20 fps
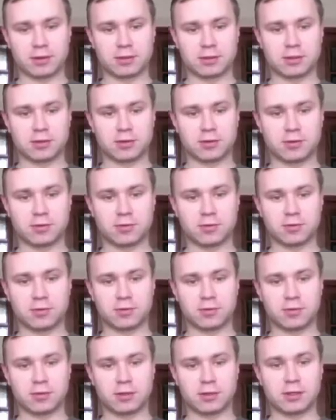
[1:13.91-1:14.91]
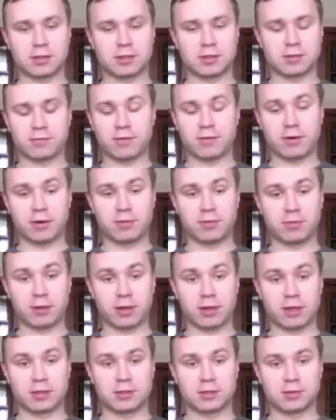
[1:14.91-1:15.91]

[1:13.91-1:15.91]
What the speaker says: So this is very impolite.